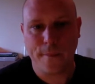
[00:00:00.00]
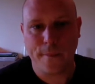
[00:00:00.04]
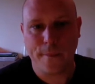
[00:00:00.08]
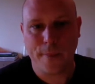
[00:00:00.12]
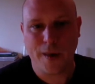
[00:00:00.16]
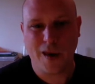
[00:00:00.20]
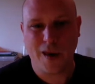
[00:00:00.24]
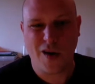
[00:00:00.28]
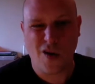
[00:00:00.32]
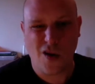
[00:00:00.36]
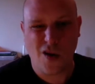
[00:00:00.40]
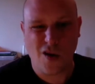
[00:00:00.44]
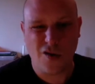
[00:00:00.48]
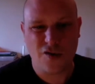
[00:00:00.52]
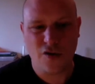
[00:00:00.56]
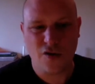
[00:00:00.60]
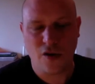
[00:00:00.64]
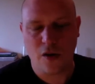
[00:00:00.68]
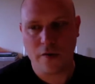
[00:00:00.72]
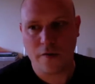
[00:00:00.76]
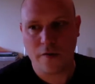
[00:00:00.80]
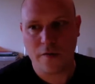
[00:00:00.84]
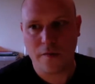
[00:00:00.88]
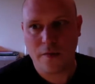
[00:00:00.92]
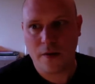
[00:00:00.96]
because
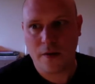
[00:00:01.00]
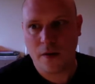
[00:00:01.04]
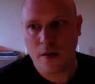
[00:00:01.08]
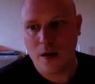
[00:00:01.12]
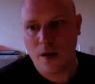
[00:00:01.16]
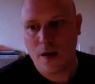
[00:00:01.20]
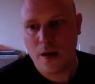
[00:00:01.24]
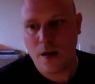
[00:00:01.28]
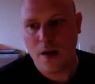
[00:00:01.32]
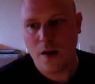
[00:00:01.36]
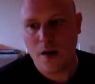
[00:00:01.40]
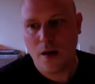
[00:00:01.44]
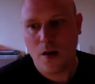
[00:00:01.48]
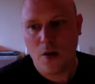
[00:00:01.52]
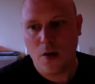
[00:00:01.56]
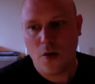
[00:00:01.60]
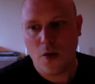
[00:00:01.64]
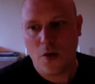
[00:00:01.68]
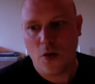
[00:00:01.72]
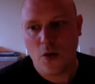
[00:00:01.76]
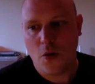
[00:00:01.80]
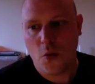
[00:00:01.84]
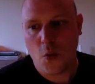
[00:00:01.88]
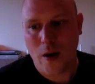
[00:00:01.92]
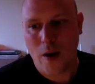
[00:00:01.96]
of
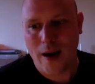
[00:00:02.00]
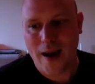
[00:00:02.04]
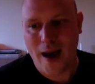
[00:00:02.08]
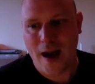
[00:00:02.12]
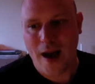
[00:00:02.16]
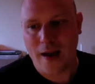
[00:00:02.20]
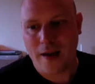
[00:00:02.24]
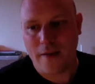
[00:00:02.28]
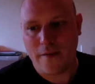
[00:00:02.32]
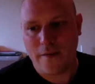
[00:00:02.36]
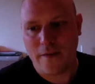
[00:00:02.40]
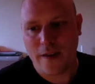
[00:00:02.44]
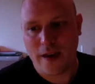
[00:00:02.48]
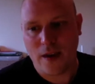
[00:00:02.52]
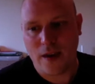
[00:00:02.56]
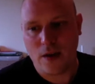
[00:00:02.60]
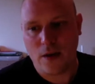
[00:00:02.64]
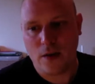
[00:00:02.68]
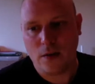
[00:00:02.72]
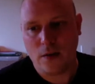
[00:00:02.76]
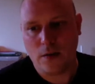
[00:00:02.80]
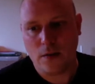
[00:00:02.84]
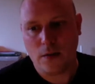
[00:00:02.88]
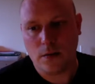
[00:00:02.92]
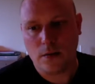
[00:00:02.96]
the way I
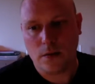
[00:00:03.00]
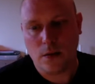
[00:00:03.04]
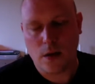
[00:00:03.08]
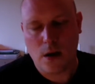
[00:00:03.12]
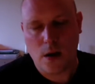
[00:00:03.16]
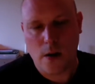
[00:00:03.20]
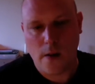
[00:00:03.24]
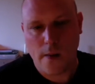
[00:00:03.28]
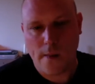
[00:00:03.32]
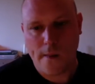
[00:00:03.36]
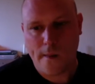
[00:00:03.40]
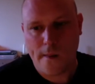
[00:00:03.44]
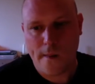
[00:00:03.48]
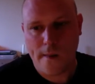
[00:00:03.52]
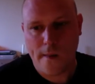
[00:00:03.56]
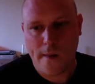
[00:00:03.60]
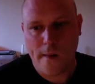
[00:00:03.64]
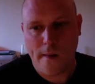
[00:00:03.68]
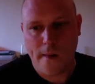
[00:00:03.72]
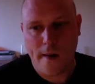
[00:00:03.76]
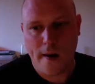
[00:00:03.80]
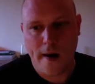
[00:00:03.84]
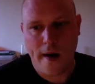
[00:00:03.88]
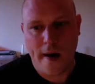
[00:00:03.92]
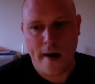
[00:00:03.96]
feel
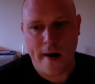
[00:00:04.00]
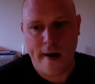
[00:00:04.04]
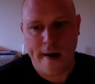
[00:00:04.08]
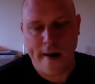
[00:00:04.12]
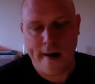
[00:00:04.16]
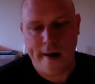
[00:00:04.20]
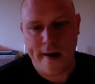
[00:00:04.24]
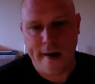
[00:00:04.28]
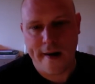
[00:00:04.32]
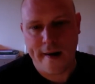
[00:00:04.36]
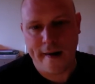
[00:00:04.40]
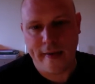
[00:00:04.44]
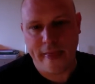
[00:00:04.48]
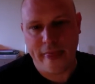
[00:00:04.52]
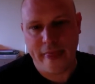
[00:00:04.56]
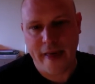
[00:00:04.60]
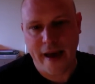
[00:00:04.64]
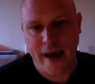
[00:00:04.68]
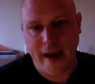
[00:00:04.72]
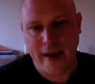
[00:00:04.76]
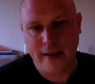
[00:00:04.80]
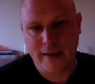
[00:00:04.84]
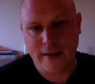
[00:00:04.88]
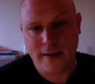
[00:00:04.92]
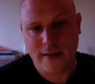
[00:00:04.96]

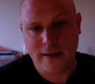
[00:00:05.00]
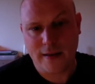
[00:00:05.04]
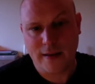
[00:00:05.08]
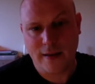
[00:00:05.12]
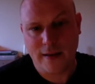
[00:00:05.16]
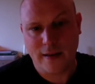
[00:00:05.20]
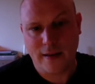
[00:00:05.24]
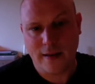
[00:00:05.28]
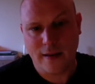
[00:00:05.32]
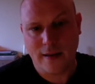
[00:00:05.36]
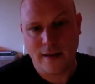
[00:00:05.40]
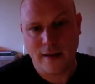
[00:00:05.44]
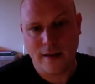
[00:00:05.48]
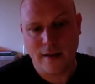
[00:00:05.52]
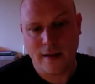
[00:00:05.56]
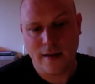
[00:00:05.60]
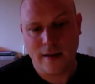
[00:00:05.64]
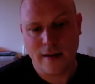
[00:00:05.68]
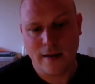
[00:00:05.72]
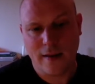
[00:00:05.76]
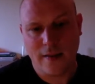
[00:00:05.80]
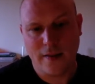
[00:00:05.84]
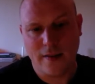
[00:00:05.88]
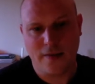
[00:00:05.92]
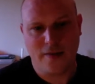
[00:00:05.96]
that
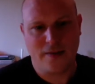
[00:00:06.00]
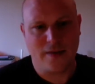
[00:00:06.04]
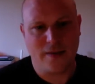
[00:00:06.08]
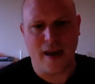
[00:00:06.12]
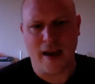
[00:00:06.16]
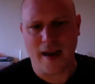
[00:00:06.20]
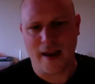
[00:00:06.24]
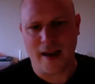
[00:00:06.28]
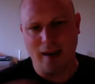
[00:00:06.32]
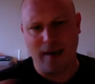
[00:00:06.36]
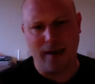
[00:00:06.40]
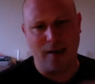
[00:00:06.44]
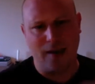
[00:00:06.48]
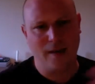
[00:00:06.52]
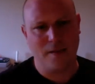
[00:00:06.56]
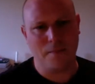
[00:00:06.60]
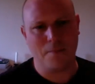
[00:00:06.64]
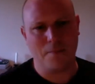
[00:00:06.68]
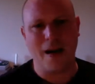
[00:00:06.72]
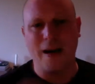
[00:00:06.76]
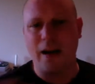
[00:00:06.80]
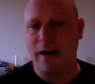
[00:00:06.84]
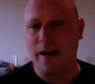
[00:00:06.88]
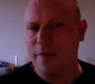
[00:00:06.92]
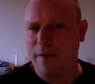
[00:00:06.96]
they
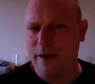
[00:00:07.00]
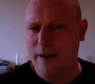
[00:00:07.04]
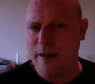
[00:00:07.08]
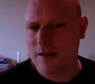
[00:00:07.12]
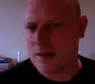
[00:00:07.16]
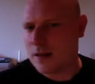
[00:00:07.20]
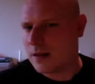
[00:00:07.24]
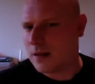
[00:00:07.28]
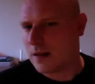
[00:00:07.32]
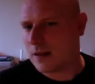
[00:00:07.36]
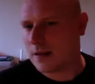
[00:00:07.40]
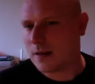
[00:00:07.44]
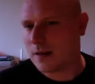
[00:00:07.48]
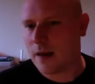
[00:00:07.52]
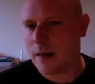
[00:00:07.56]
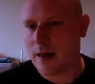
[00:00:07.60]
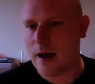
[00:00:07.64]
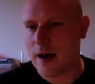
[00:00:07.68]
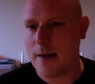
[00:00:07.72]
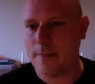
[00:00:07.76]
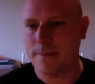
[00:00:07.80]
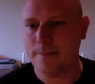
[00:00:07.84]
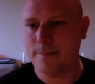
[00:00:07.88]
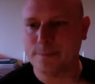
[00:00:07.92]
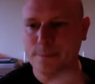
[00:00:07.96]
manifest and things like
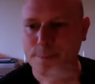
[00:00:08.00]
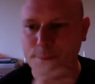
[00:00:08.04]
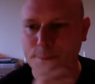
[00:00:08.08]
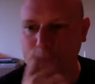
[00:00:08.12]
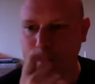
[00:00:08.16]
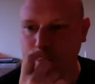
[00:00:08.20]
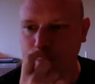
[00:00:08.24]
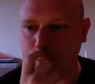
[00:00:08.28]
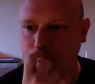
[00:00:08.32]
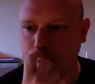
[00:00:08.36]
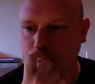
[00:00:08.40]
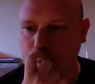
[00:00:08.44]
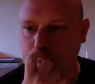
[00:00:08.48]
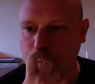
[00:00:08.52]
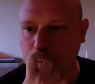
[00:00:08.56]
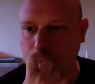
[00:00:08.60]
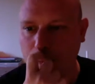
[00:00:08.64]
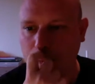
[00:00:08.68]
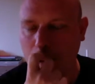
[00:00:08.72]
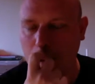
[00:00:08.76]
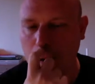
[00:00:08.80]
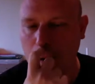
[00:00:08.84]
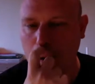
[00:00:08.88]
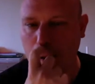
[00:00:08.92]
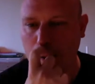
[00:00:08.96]

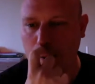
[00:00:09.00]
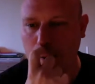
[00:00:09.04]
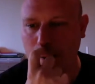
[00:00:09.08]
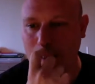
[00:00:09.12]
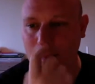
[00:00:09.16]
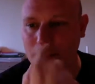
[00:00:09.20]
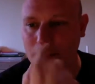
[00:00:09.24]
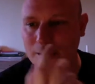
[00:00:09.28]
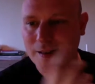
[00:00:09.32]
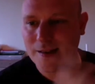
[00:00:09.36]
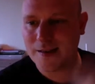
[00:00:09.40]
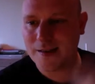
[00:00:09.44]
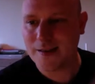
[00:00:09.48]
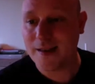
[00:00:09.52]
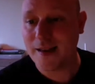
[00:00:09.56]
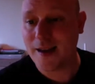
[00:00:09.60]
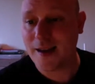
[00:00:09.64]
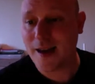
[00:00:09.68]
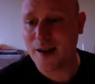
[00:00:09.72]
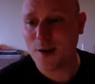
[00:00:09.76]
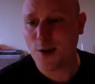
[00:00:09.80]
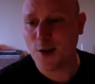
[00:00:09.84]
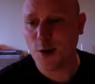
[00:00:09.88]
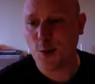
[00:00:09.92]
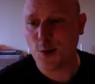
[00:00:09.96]
that. Simon says,
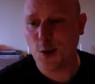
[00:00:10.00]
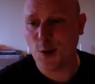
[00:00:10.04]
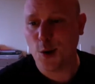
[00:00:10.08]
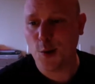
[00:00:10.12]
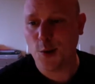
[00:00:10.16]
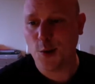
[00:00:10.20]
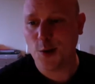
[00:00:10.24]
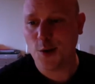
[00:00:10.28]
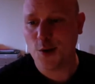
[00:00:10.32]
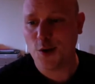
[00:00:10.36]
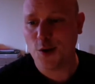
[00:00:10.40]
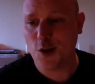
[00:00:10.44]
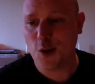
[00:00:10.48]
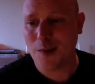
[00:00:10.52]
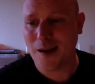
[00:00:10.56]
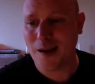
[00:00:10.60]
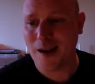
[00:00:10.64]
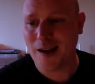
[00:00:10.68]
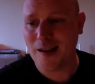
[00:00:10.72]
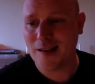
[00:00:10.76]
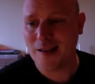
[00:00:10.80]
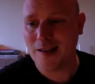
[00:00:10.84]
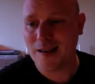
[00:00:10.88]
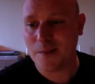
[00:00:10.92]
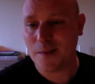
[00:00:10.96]
Dan, you know you can call me
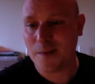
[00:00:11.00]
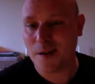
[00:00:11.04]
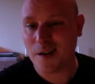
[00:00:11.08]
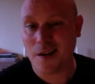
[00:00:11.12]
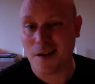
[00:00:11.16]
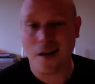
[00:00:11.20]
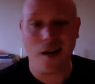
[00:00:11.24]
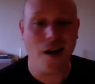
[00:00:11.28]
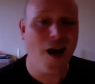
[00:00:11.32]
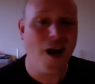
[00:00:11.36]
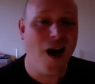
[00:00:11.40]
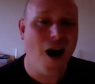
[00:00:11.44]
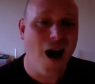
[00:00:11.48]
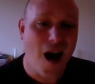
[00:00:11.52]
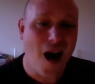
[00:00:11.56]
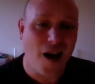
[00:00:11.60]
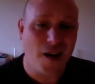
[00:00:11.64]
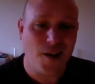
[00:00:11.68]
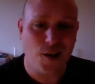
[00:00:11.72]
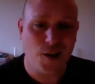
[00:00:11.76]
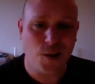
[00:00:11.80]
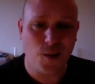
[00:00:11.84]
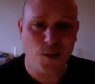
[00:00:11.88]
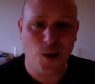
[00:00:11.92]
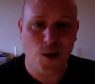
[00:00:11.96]
anytime, don't I
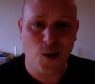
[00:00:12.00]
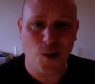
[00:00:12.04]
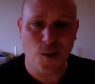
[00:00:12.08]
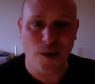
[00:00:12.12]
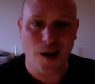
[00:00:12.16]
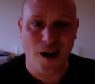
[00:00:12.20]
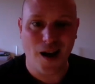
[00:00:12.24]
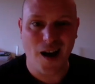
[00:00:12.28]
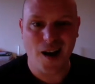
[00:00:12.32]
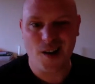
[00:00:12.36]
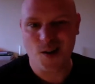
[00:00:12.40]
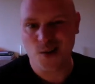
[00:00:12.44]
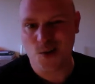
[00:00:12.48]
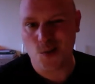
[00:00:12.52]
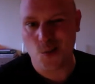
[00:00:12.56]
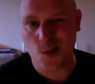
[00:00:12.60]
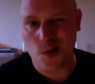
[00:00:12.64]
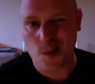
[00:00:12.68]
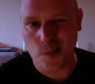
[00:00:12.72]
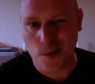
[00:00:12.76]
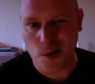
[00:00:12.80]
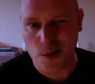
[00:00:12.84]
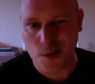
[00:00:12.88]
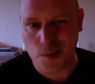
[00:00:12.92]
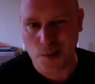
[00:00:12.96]
do know that. I just don't want
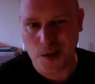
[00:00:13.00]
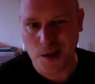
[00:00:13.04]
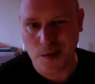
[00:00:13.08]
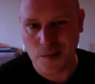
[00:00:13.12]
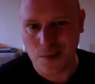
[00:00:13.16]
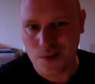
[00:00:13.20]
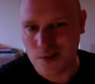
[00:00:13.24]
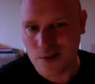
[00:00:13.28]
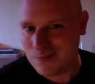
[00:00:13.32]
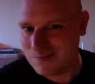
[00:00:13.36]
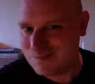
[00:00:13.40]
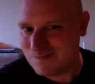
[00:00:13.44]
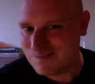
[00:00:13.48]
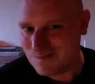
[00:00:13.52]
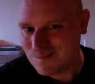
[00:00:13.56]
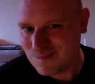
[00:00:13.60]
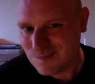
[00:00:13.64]
to bother people.